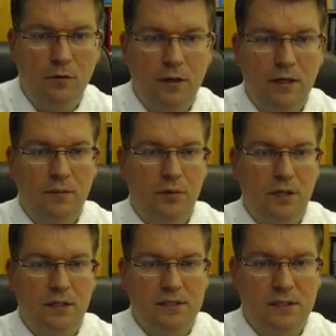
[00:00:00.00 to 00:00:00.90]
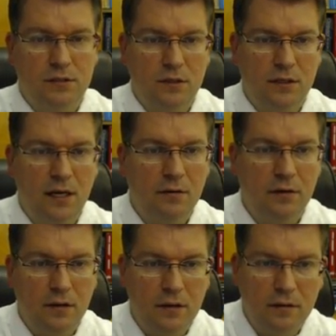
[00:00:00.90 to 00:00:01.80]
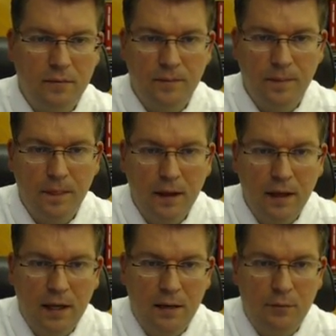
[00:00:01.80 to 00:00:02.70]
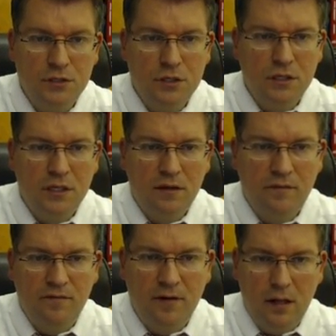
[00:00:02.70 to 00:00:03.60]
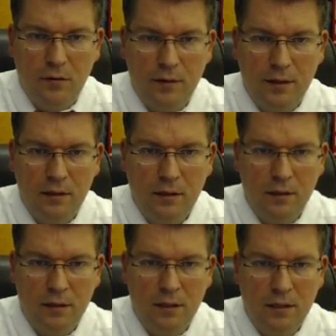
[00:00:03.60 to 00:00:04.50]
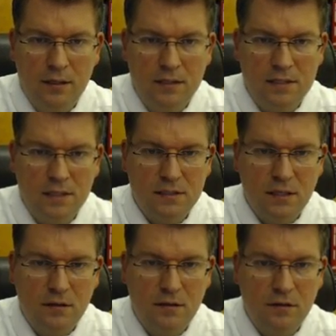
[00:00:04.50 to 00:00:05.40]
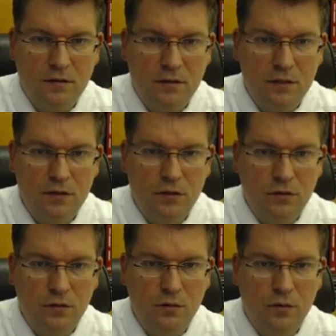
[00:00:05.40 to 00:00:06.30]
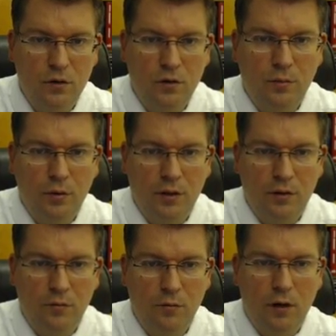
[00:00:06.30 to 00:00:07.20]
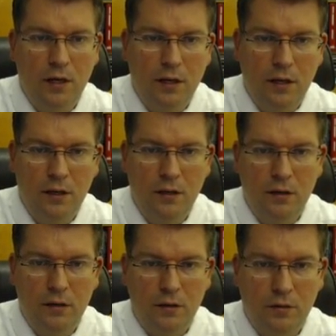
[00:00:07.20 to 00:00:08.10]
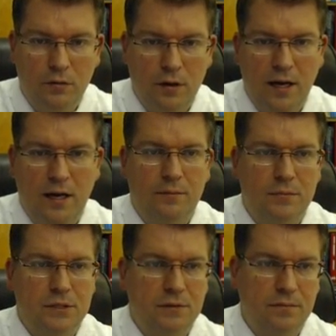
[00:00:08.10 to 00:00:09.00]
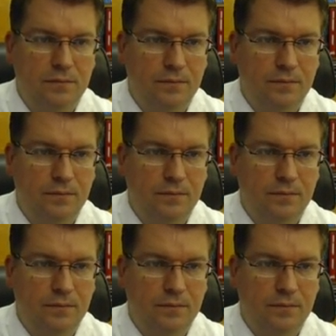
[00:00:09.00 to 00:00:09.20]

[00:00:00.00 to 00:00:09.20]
we're ready to plug this into our calculator. And we should get the following: 632.1 grams.